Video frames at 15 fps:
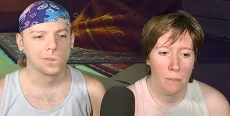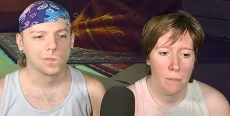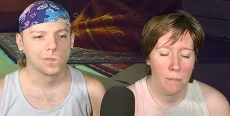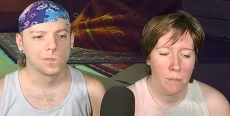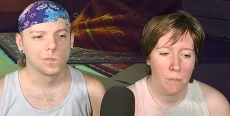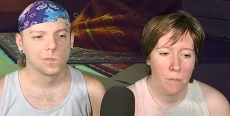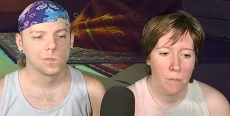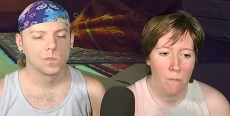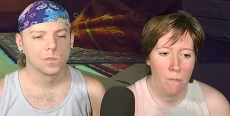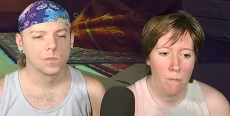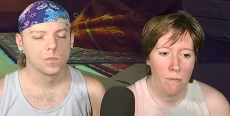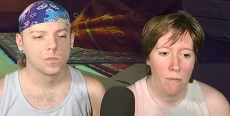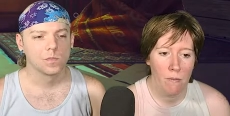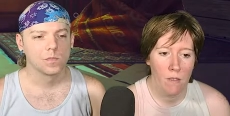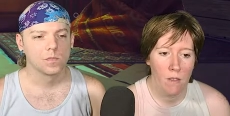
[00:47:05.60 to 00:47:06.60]

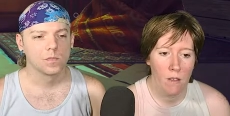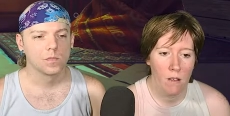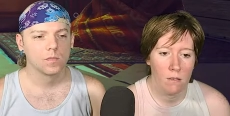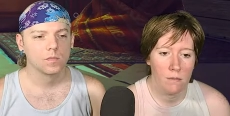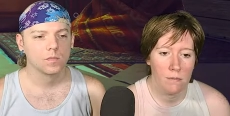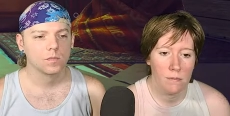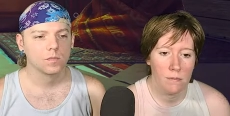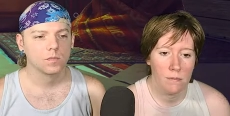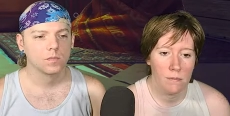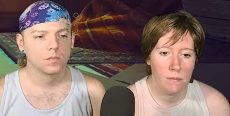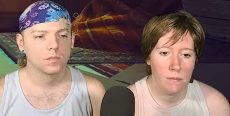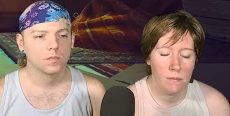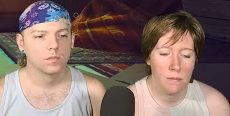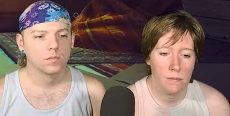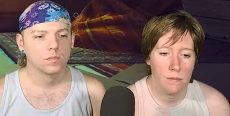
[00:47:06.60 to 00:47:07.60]

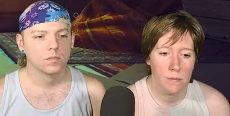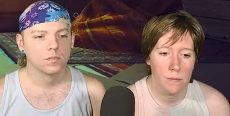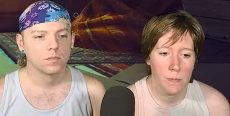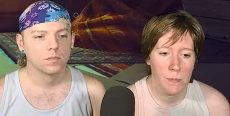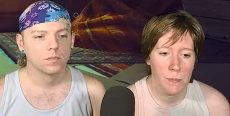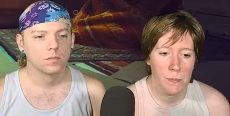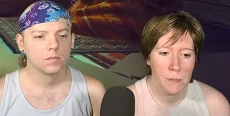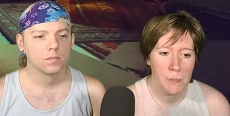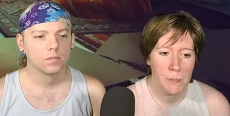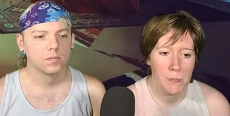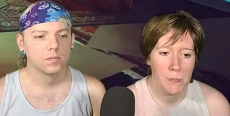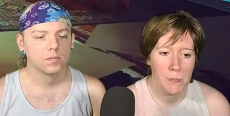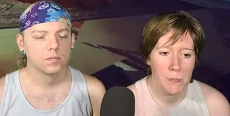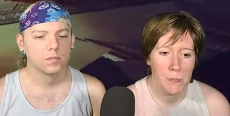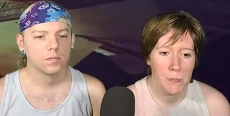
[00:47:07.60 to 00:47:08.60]

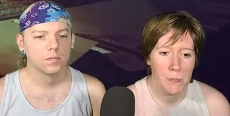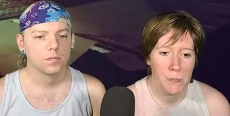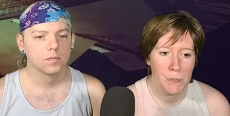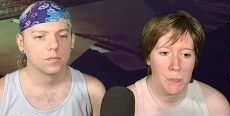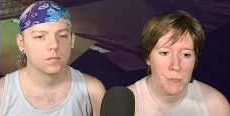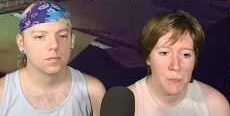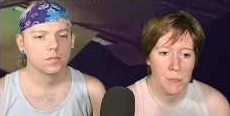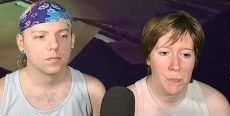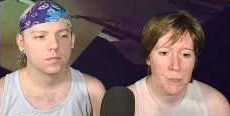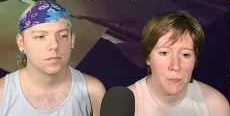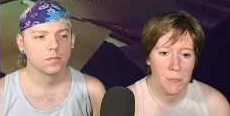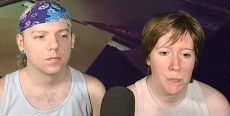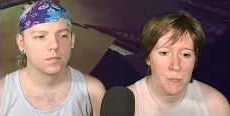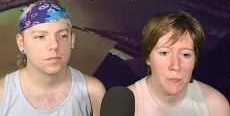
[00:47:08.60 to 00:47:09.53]
[no speech]